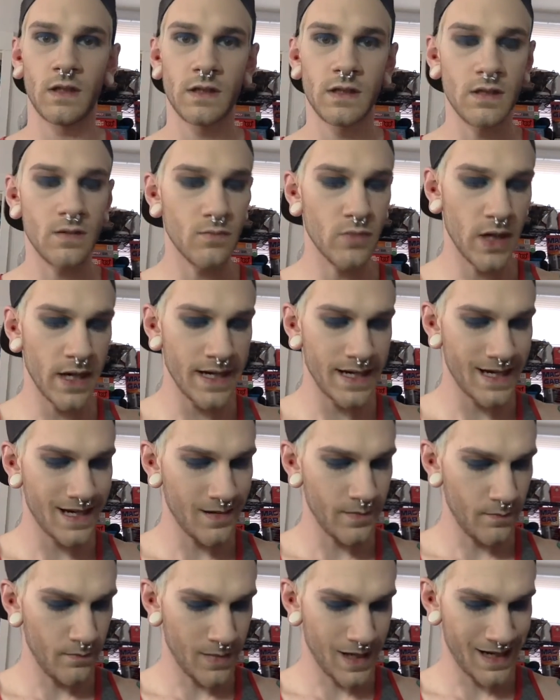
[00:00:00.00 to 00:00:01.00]
To brighten
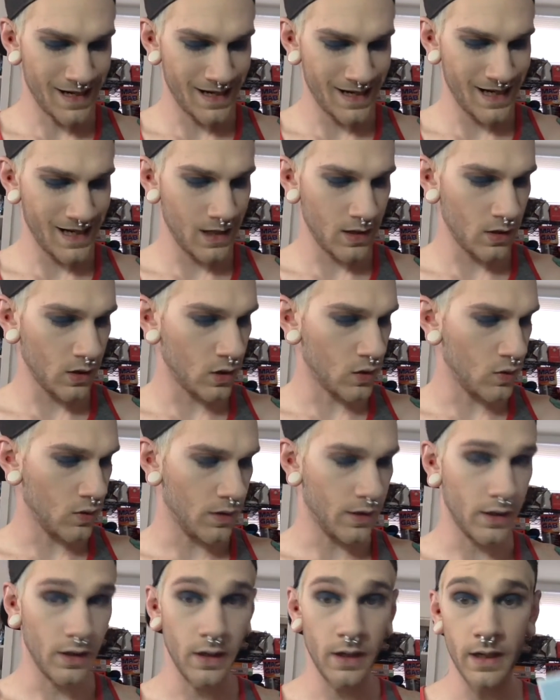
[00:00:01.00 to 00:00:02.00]
up my inner
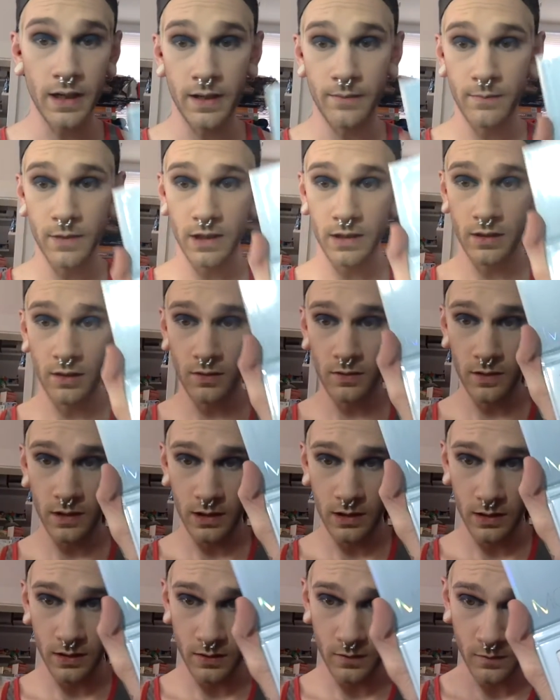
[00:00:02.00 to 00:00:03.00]
corner, I'm going to go
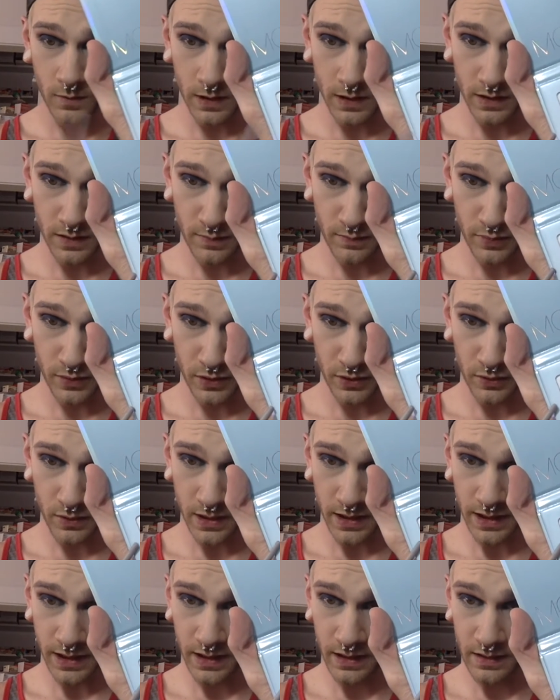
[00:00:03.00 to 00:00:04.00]
in with Blue
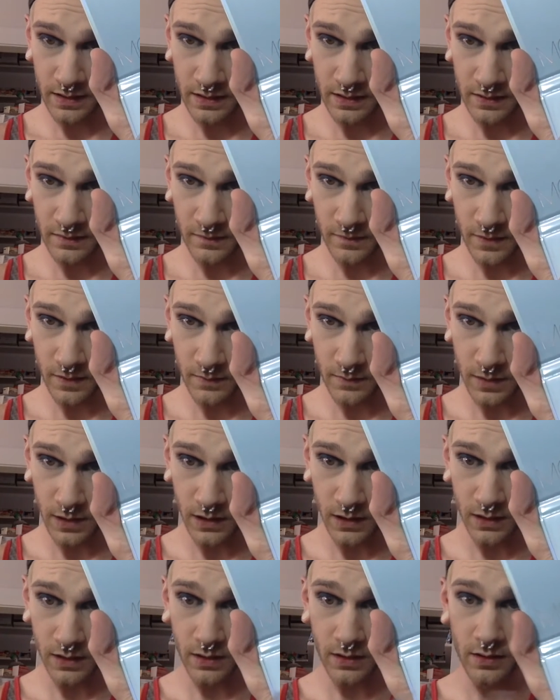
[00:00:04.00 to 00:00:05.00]
Ice from
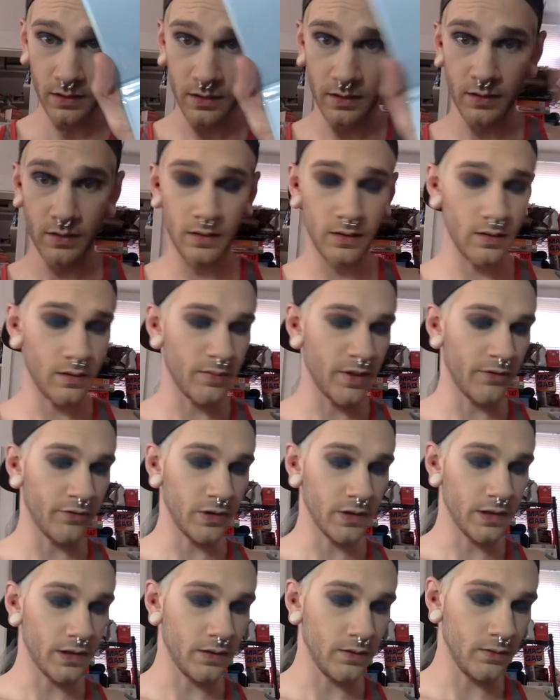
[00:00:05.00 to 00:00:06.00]
the Anastasia
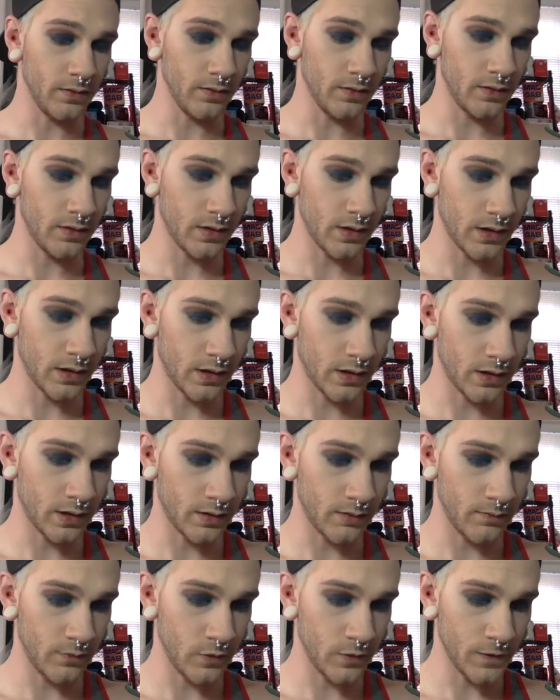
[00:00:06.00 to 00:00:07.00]
Beverly Hills
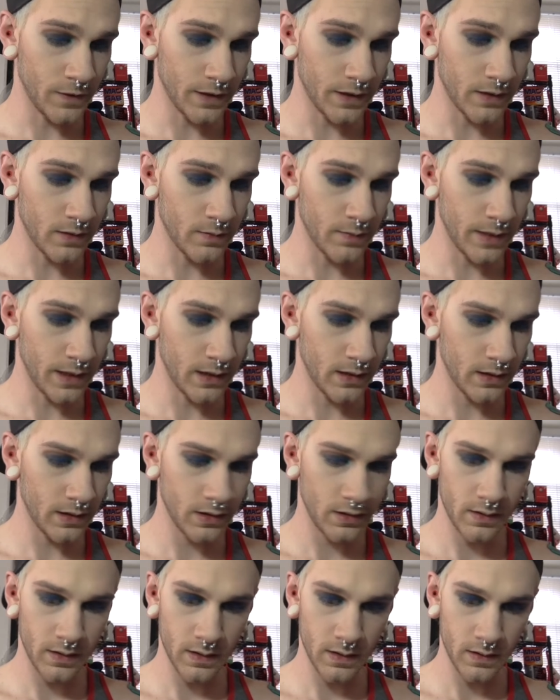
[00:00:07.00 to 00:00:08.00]
Moonchild
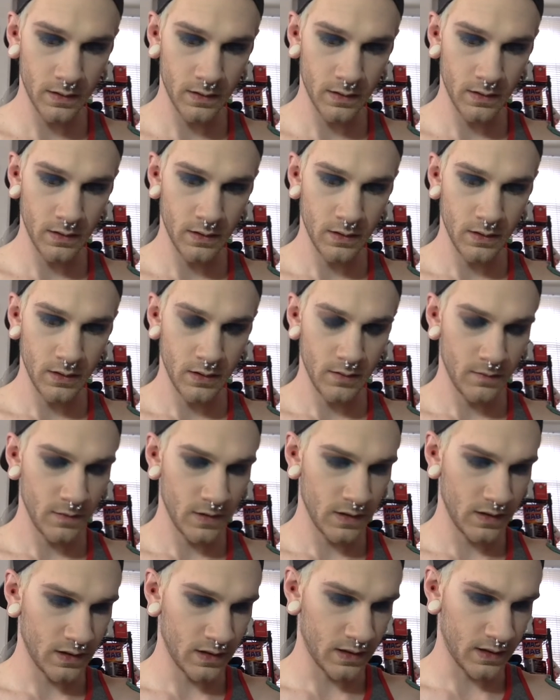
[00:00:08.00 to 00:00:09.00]
palette.
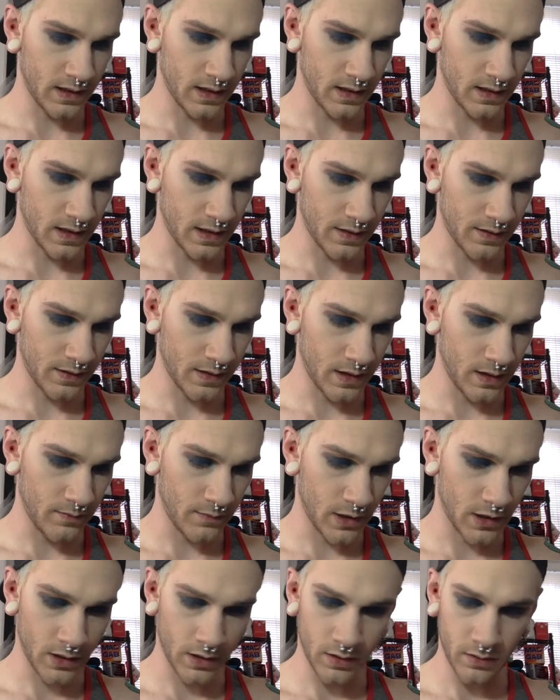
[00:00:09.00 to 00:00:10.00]
Just going to take that same
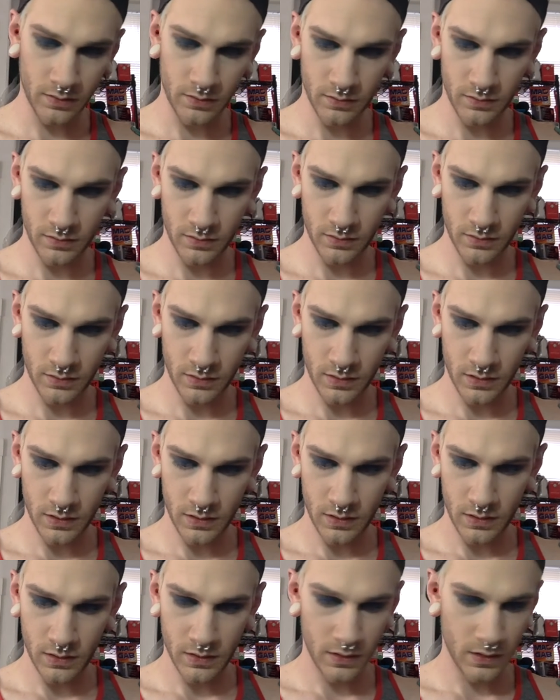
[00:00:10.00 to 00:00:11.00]

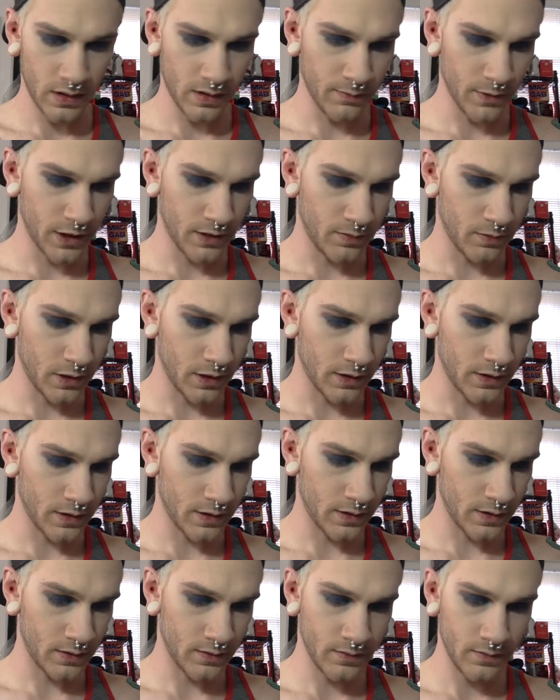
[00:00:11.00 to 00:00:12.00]
smudge brush.